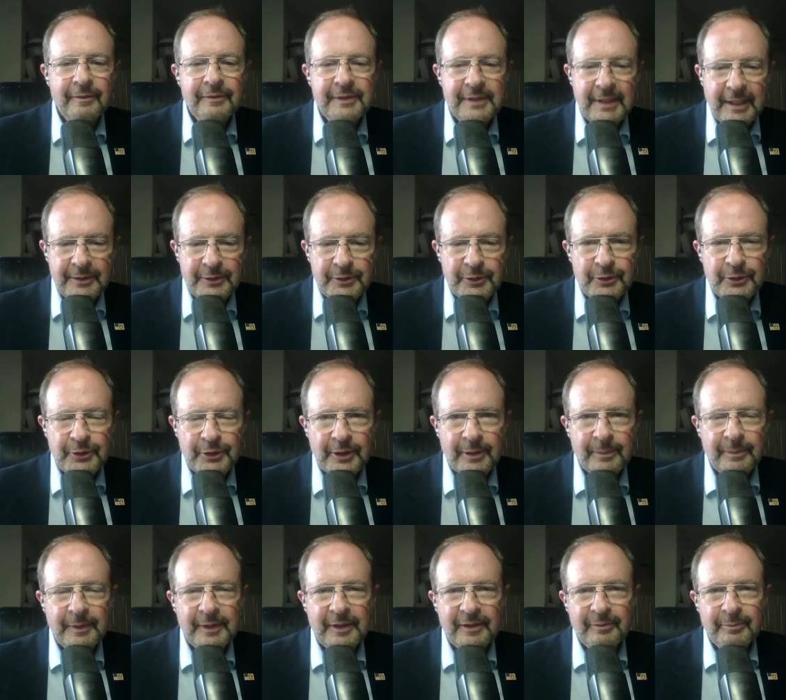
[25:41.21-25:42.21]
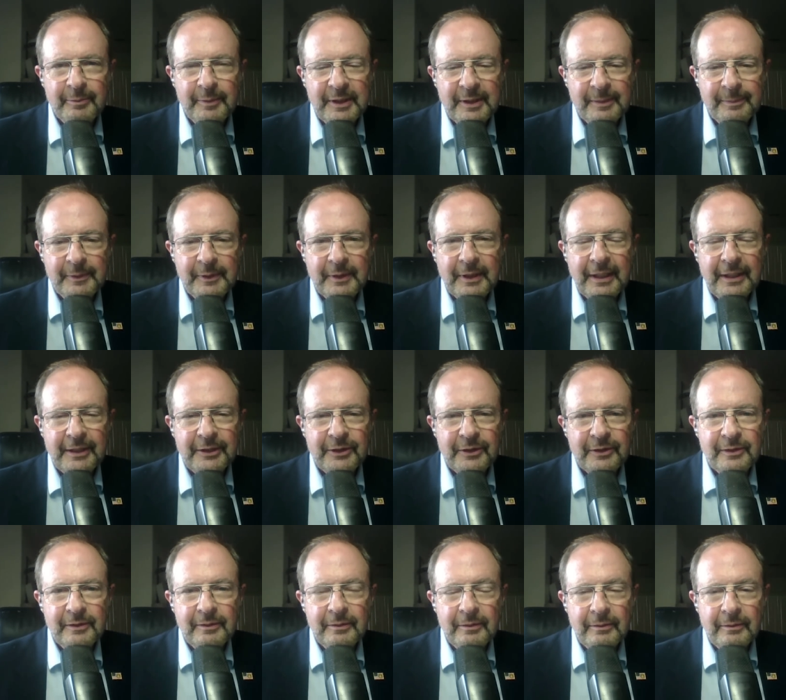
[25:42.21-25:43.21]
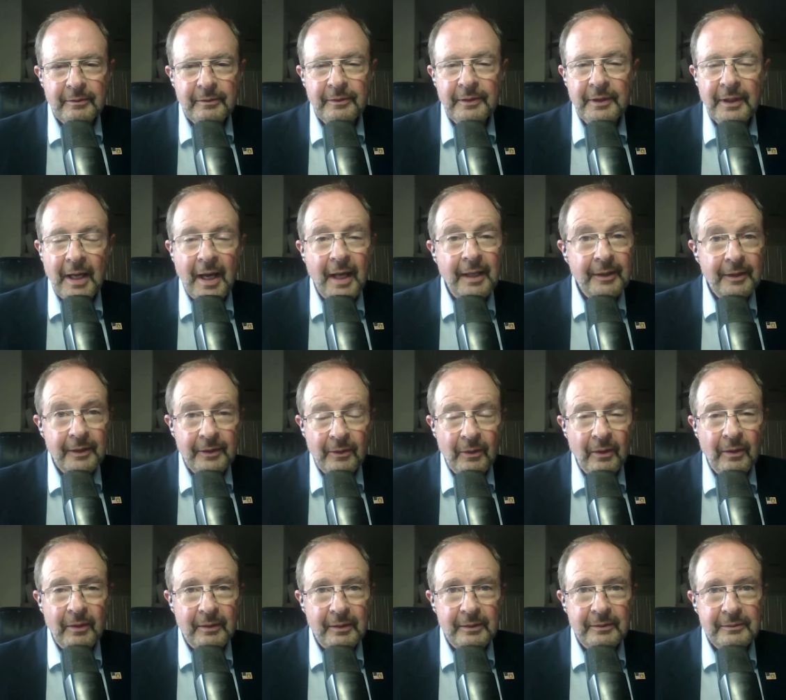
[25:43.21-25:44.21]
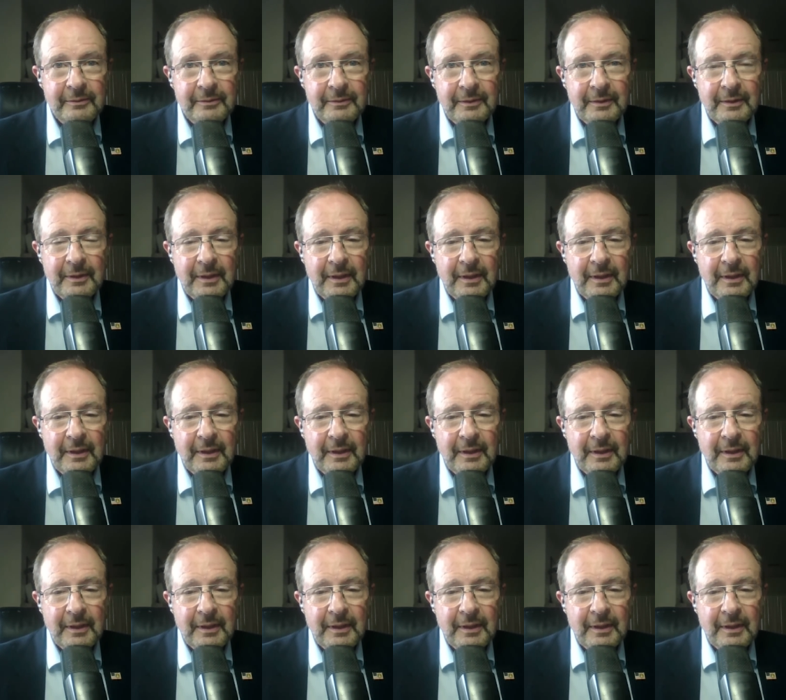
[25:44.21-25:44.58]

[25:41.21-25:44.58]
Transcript: of censorship, and of manipulation. Not at all.